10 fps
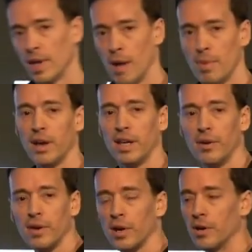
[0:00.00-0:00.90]
About a
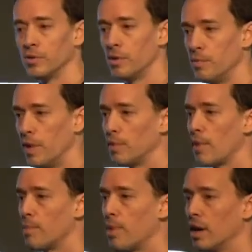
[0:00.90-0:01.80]
year ago, me and
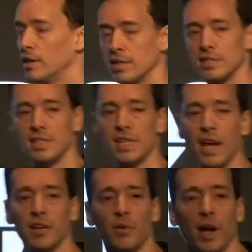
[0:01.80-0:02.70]
my partners
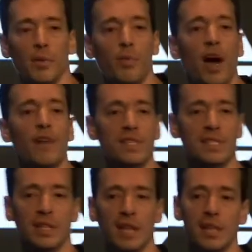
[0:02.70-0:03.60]
decided to run a
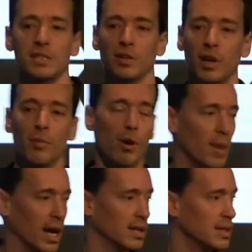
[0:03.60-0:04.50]
privacy test on our
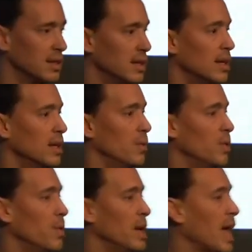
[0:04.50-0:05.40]
mobile. We
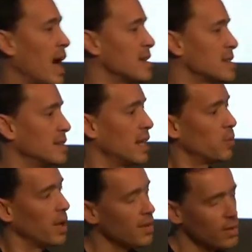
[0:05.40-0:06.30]
realized that
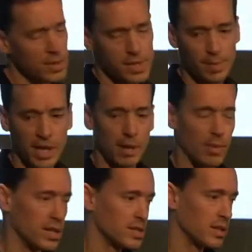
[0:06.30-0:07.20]
whenever we speak
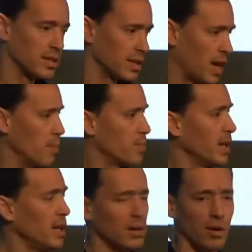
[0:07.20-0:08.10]
about a certain
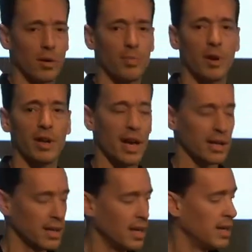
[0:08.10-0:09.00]
company or a product,
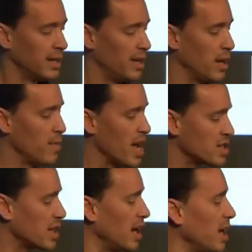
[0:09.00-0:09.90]
they
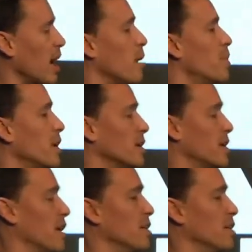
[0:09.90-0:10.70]
magically appeared on our